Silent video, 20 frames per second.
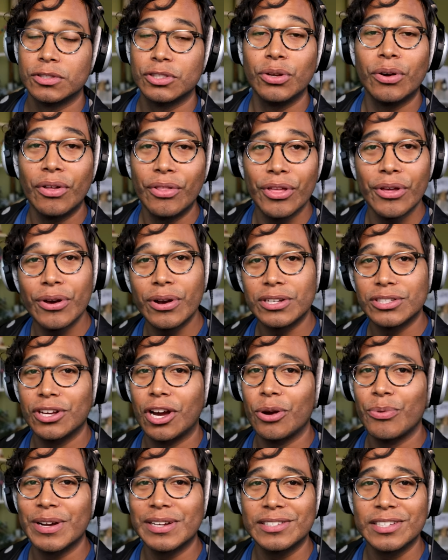So although
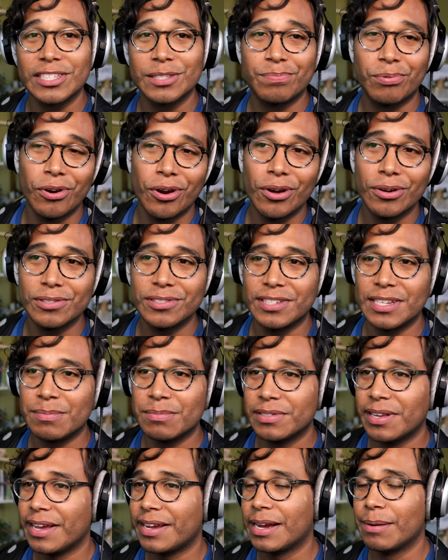Guitar Rig 6 Pro
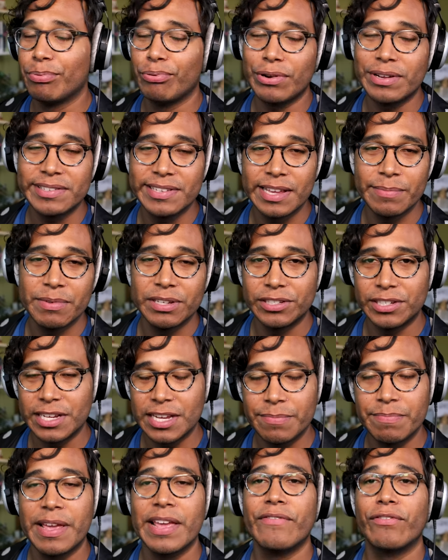seems like a preset
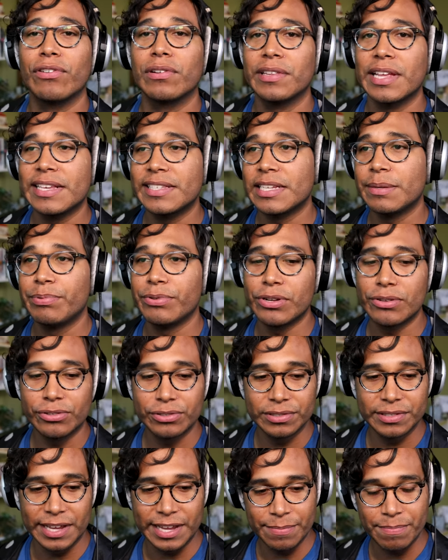machine made for lazy
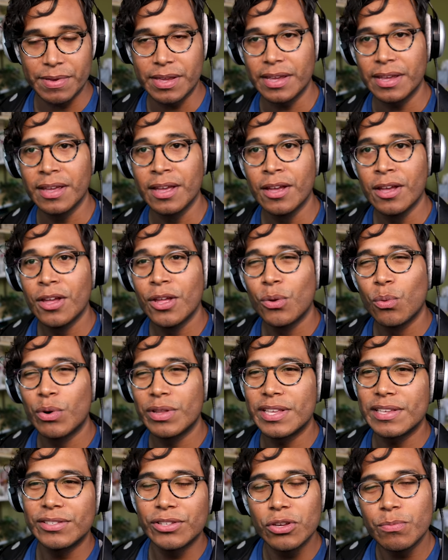producers like me,
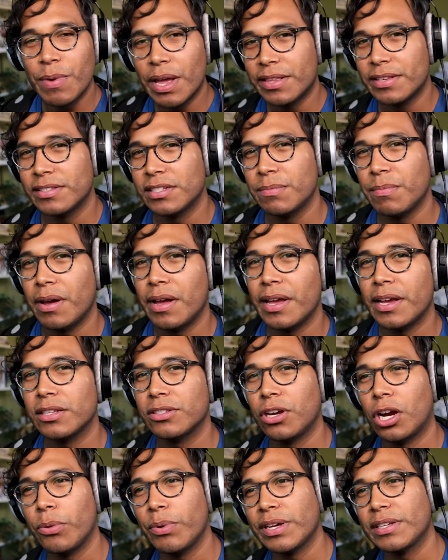with these two methods in mind,
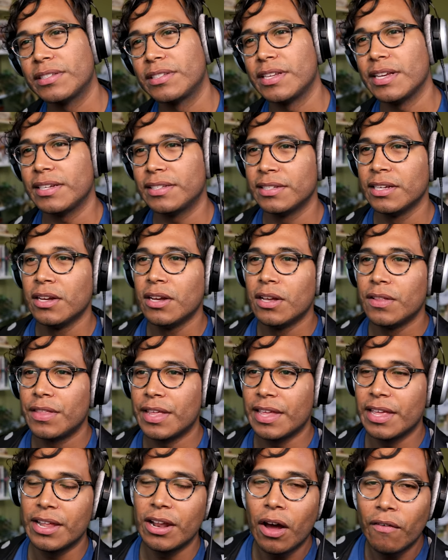Guitar Rig 6,
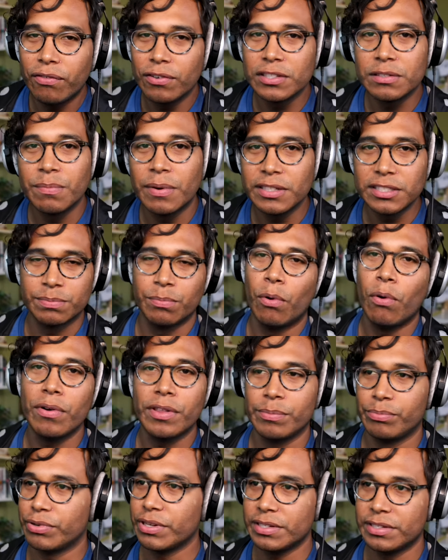it offers much more
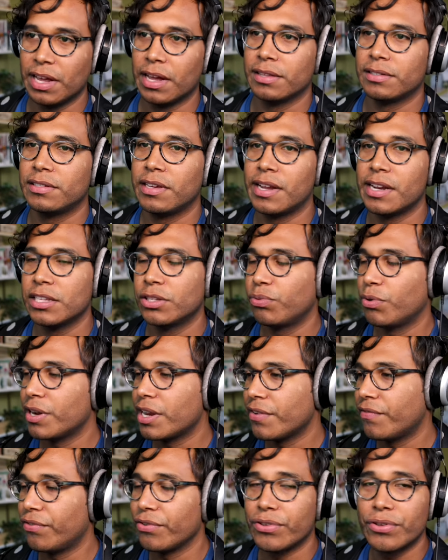than presets, and it's
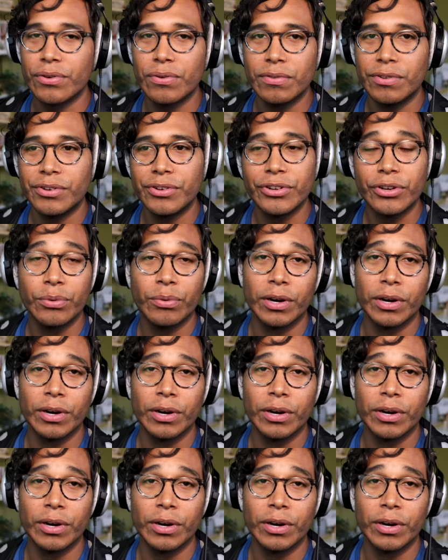ready for you to do your